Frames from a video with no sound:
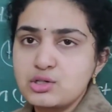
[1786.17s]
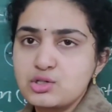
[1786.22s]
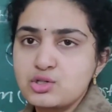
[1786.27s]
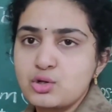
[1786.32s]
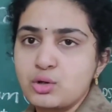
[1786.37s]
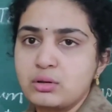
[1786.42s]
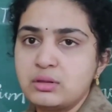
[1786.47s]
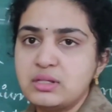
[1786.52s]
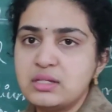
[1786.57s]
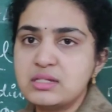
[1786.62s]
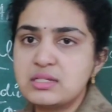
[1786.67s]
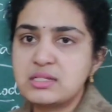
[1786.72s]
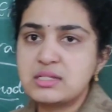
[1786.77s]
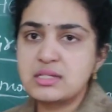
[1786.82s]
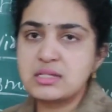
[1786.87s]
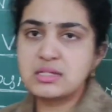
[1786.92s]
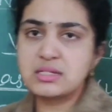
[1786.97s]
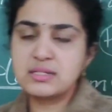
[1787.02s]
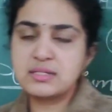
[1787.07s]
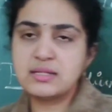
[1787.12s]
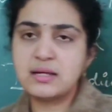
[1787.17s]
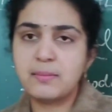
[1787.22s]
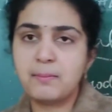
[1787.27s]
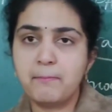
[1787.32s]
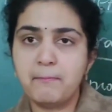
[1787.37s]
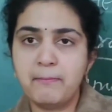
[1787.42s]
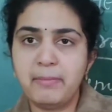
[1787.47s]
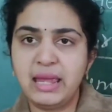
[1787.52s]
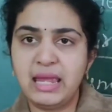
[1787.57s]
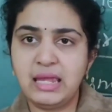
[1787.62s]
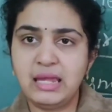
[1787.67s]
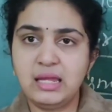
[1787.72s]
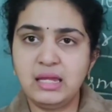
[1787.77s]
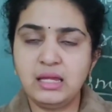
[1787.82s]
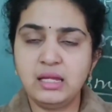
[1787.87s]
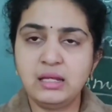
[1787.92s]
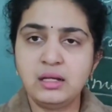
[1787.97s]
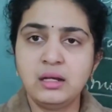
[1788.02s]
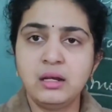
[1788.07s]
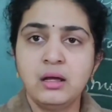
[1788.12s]
So this is the
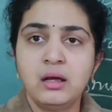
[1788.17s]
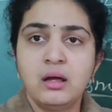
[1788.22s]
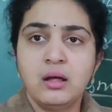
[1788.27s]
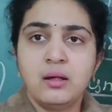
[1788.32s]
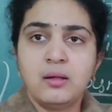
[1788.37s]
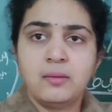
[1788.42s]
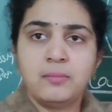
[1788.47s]
main